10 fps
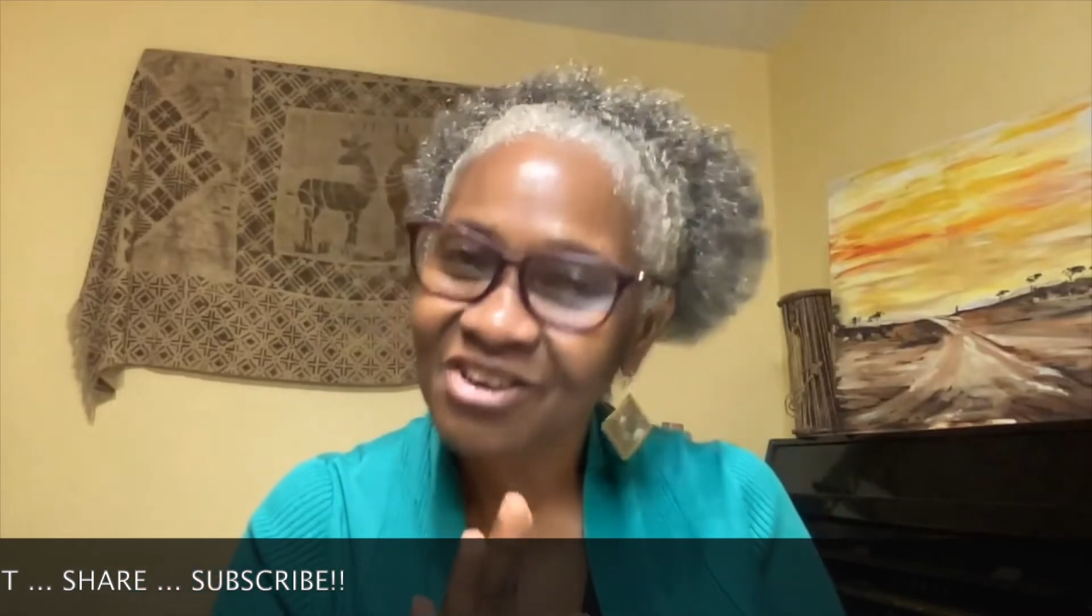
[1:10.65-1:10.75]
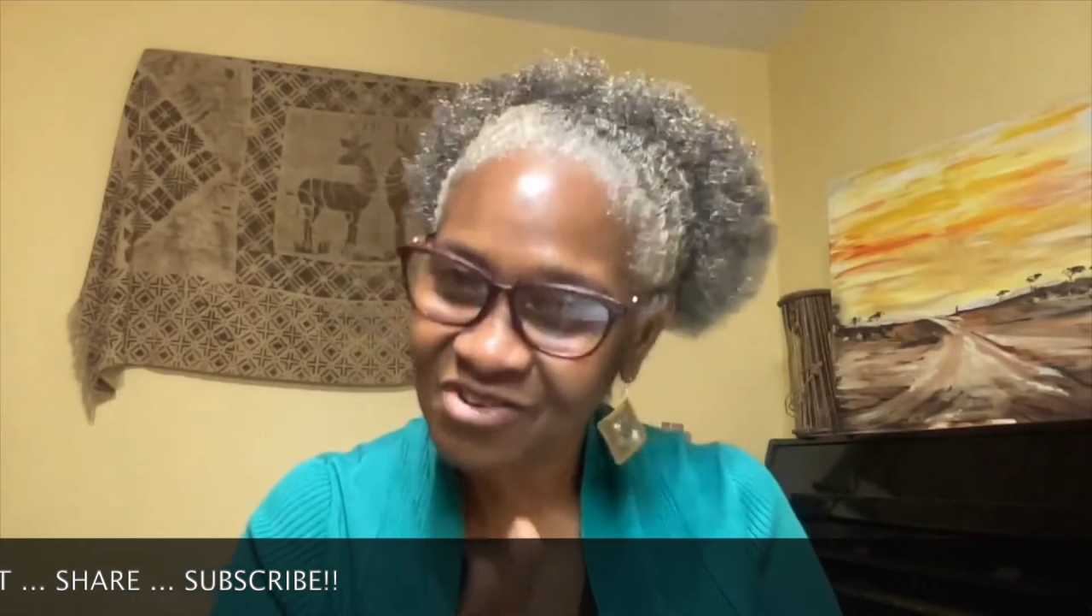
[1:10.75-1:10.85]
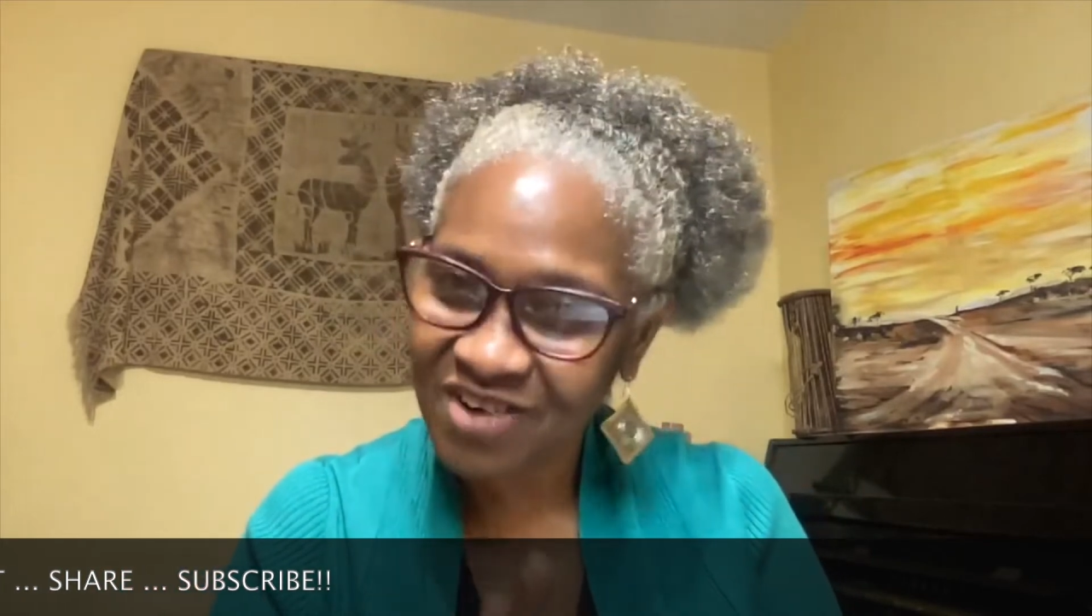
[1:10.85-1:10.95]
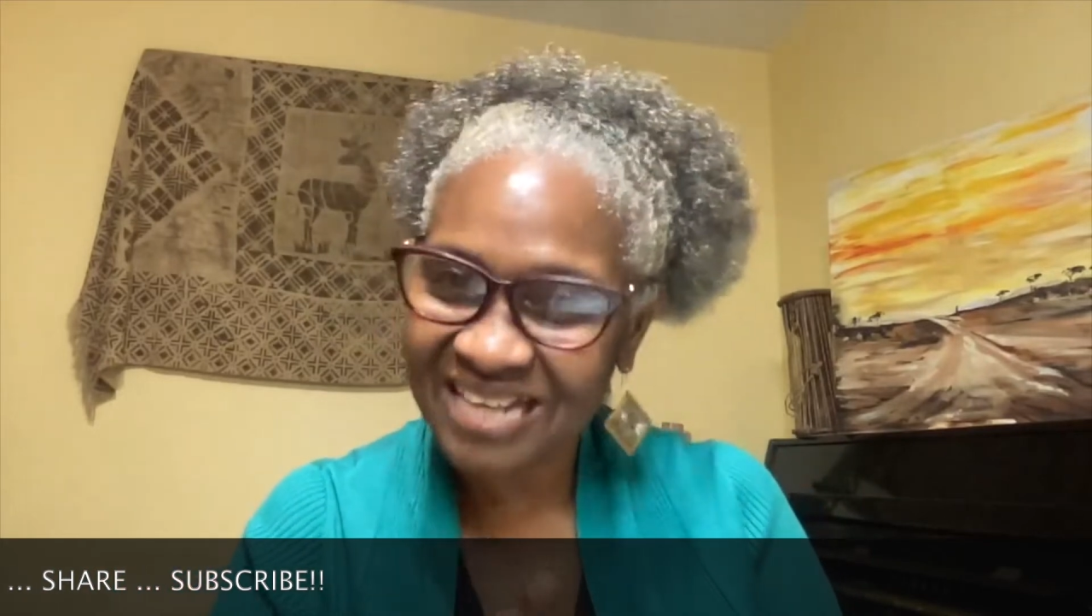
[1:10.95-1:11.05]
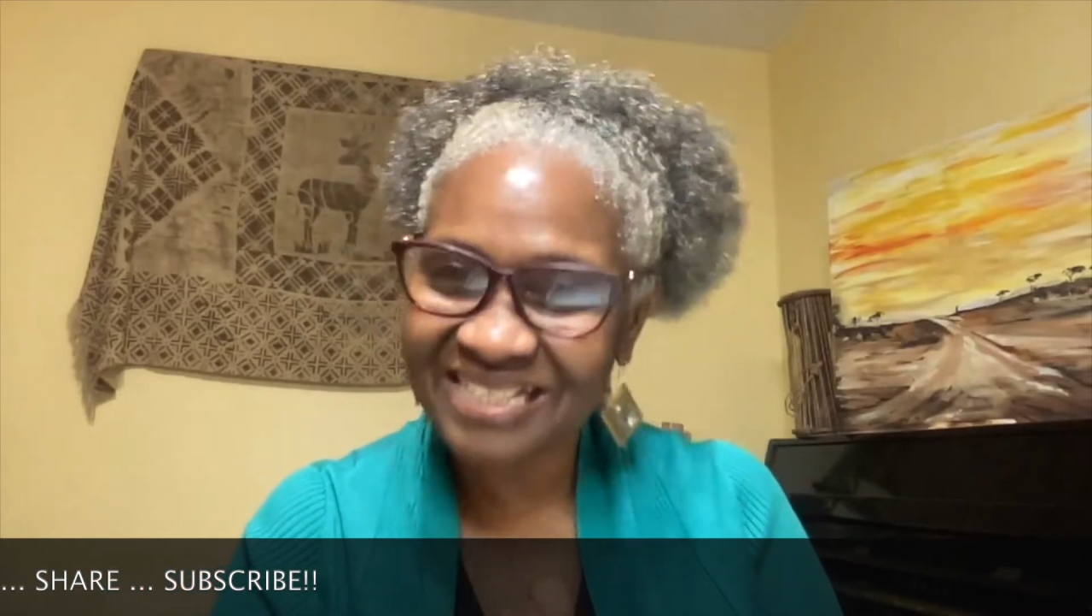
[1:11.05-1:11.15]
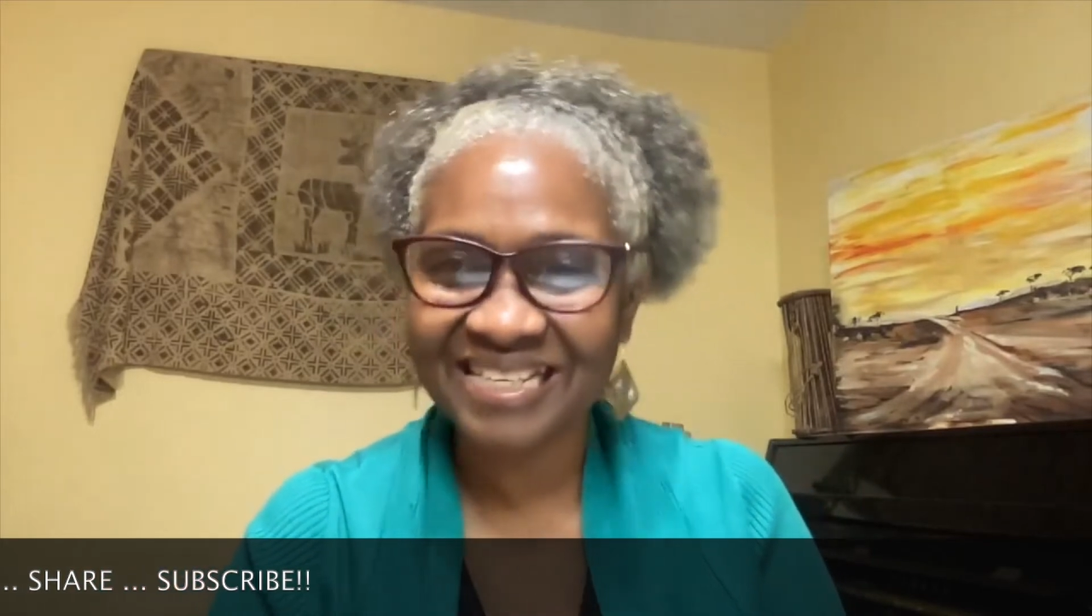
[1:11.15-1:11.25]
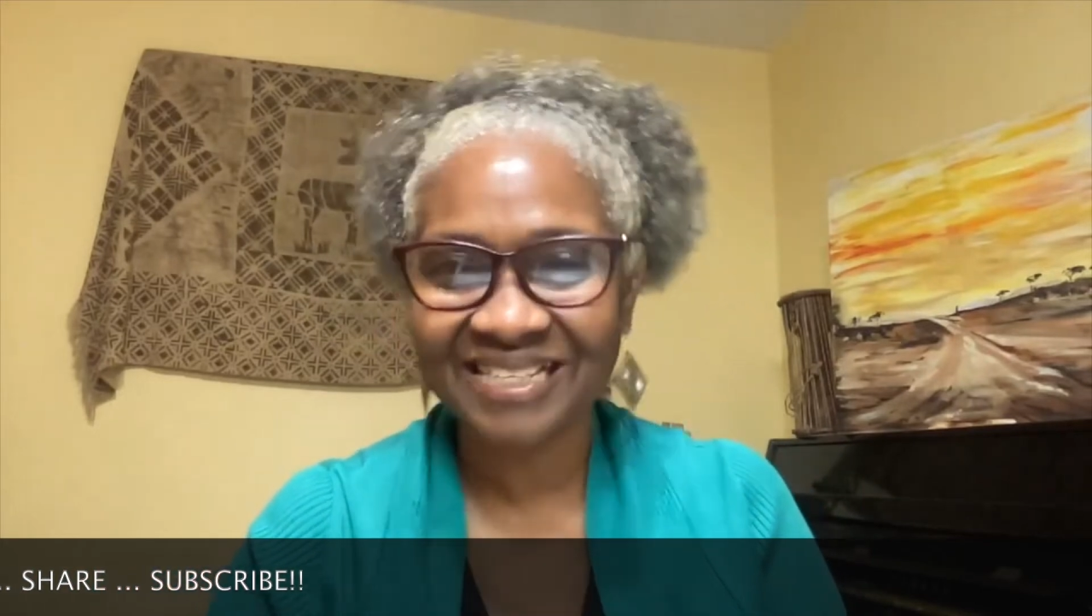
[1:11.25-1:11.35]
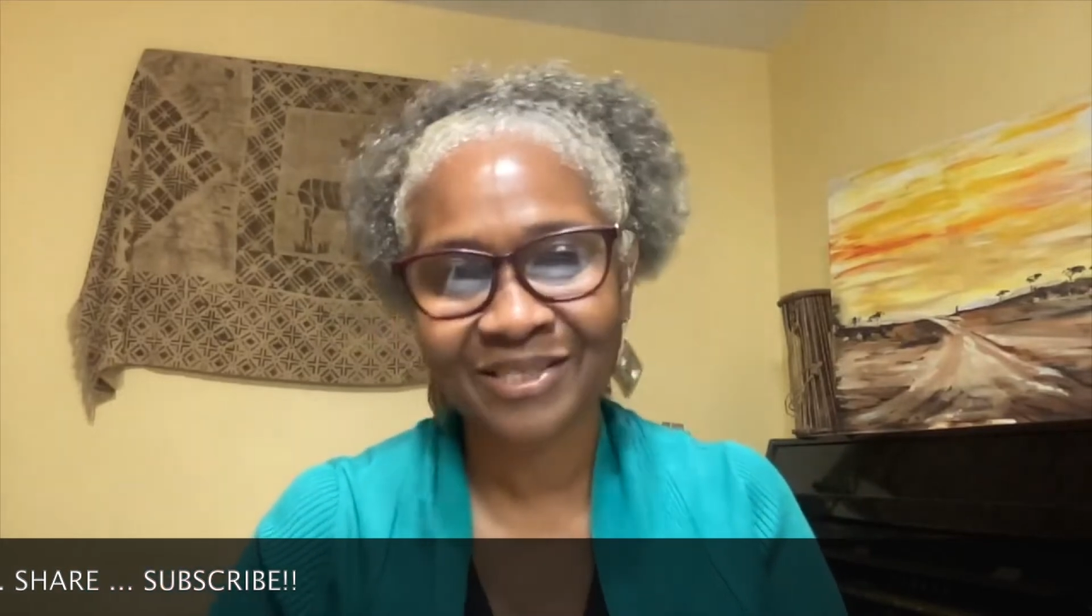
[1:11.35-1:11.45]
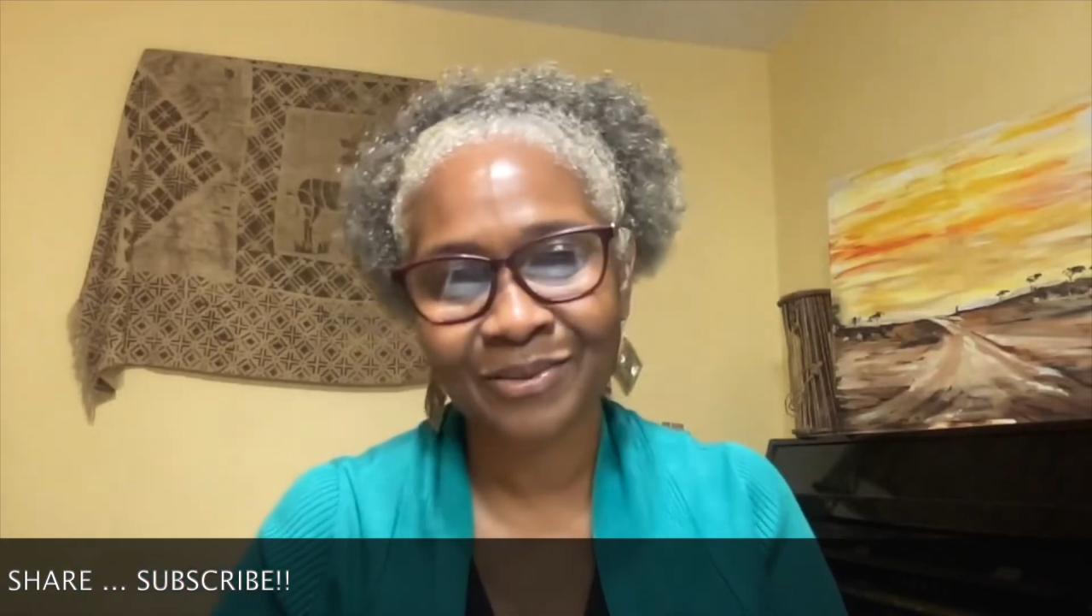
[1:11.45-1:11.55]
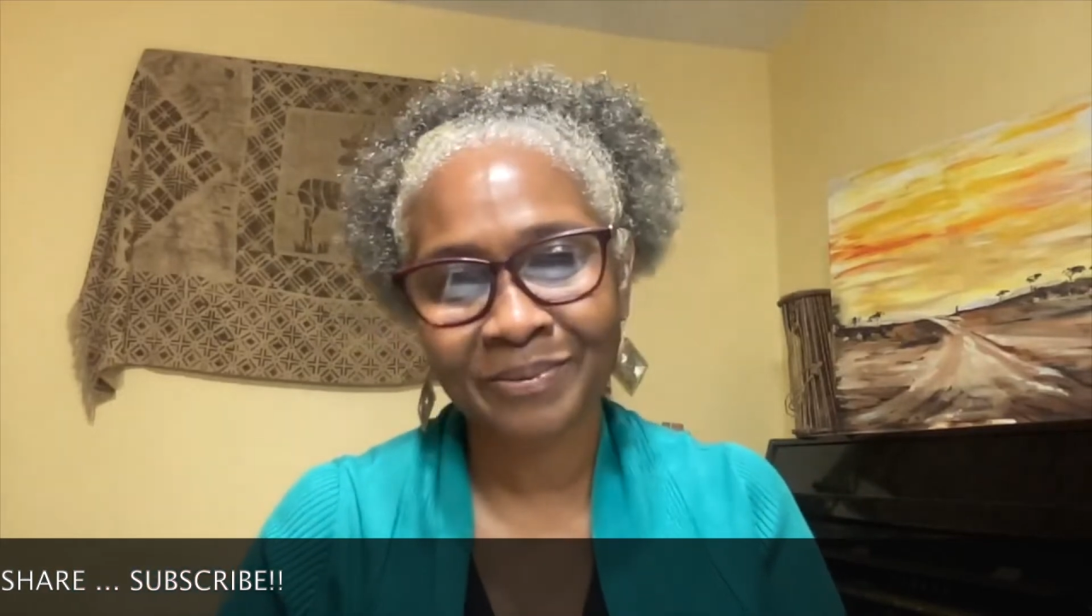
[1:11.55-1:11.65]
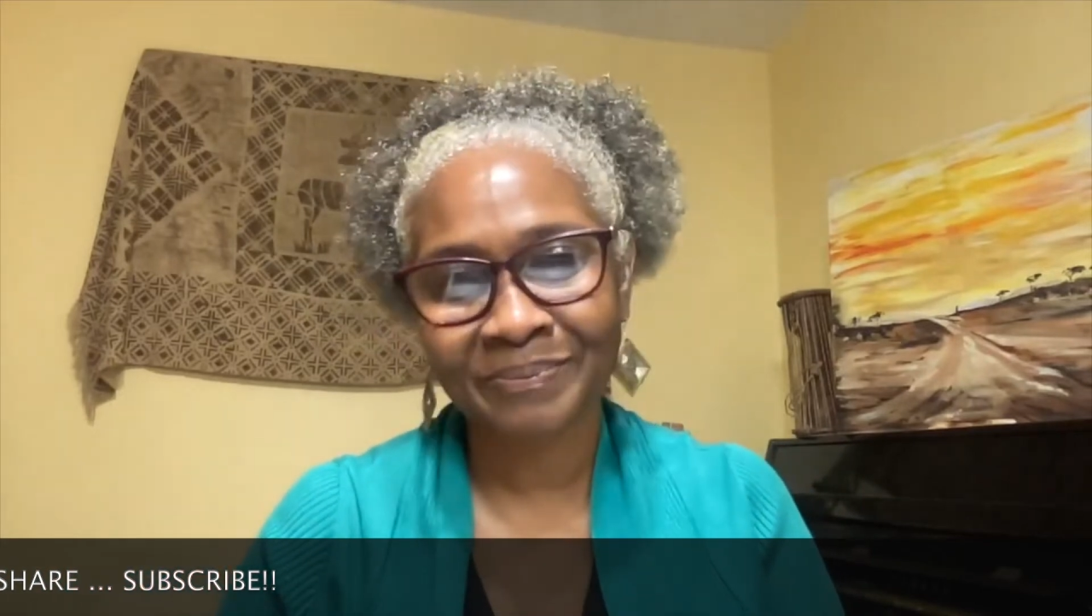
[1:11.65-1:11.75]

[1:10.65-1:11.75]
right here. So